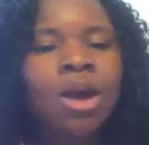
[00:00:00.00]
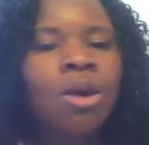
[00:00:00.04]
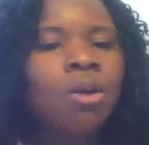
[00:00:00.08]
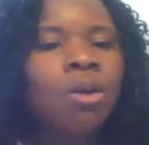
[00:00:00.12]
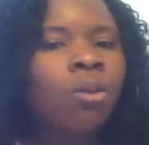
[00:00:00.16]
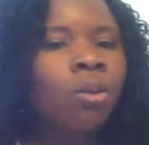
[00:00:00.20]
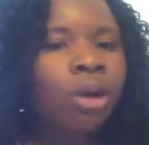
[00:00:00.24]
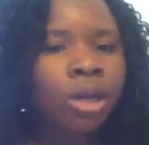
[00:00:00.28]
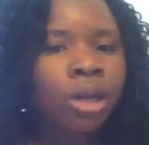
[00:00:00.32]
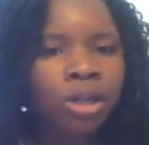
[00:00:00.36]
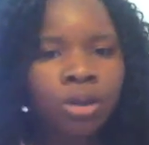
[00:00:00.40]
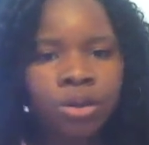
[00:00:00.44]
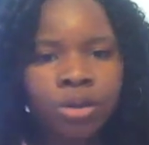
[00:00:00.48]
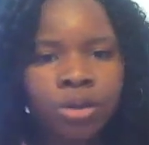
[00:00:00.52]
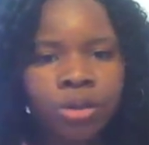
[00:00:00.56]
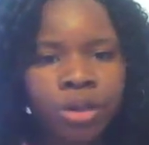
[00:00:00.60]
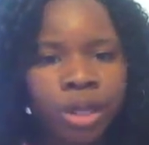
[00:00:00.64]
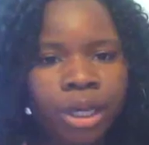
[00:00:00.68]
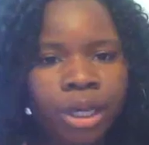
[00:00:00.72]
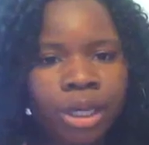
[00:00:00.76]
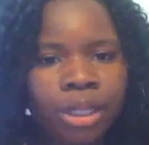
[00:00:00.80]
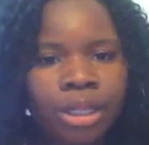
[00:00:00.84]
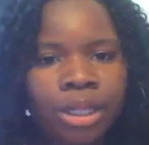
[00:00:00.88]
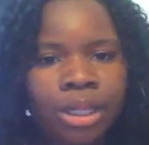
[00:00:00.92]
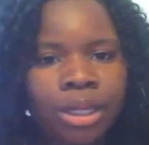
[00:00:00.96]
What do you
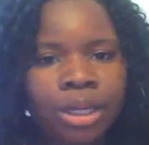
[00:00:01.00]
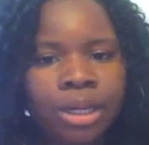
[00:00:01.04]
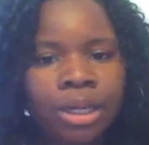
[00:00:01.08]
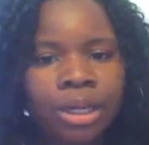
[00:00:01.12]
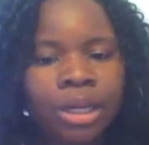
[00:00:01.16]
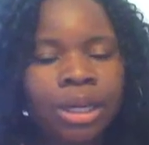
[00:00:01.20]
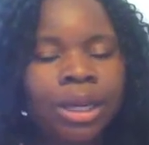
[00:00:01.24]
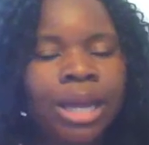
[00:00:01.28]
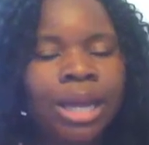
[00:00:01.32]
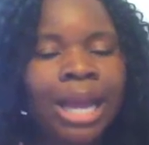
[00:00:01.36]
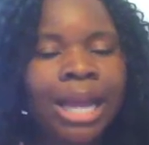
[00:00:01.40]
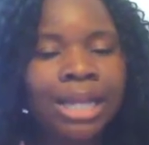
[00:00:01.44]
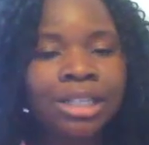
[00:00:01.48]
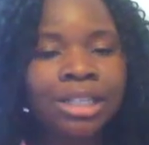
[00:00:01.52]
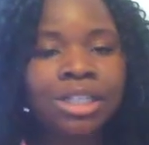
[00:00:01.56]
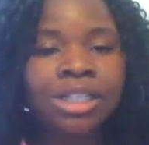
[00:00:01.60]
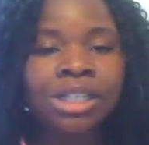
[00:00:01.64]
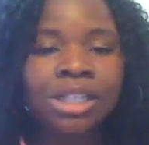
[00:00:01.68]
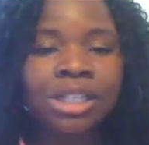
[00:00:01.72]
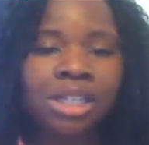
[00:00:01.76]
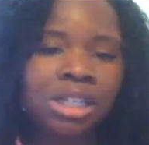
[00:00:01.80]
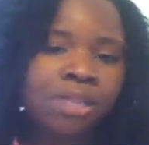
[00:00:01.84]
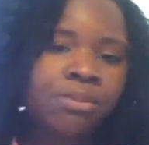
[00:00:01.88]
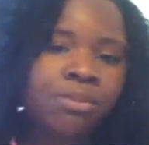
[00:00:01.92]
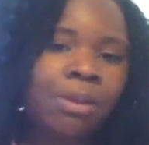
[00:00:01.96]
think the answer
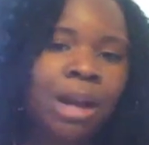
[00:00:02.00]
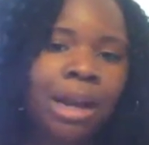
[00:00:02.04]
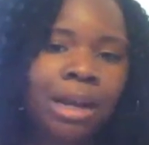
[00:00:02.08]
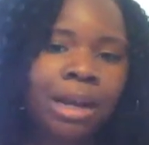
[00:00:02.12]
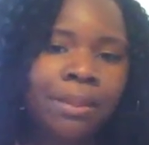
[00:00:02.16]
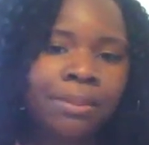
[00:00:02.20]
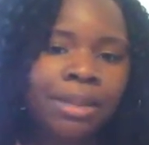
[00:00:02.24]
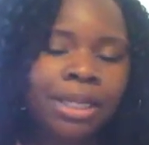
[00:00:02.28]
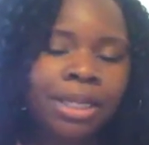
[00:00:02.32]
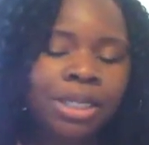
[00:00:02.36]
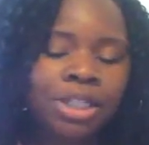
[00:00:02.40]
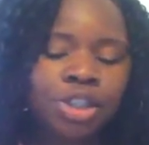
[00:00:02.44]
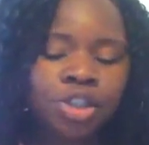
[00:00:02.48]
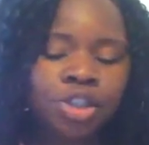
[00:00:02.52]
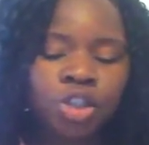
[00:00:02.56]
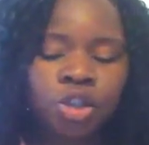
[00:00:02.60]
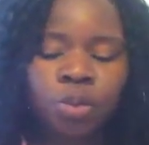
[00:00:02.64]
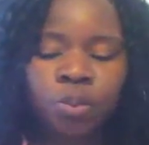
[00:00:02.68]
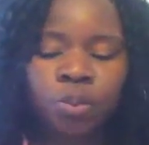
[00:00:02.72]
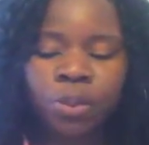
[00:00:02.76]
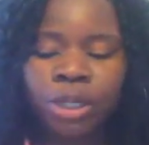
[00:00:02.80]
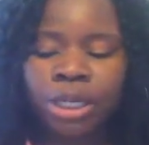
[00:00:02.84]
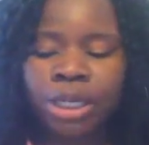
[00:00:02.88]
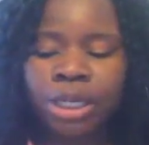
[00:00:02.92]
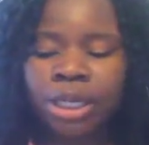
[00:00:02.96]
to this problem is?
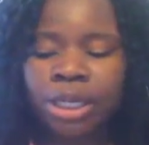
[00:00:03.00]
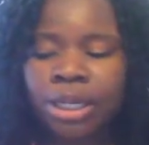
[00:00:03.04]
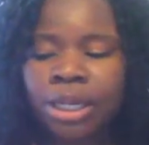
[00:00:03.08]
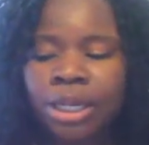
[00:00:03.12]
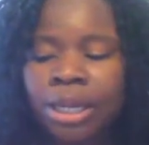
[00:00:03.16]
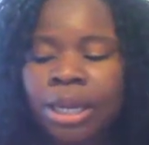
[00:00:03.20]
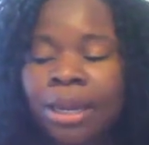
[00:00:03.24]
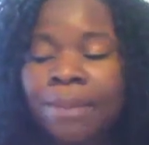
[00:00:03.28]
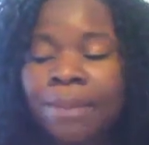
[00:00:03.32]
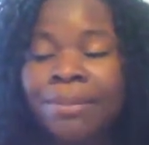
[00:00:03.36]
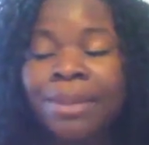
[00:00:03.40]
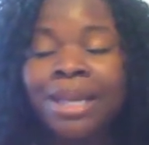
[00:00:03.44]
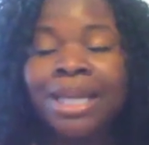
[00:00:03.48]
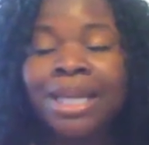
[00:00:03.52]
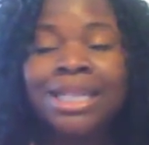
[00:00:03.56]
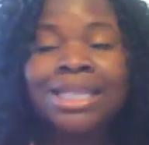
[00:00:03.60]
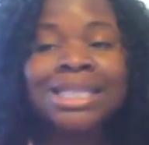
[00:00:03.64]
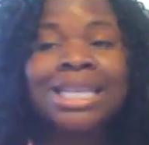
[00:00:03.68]
Should we be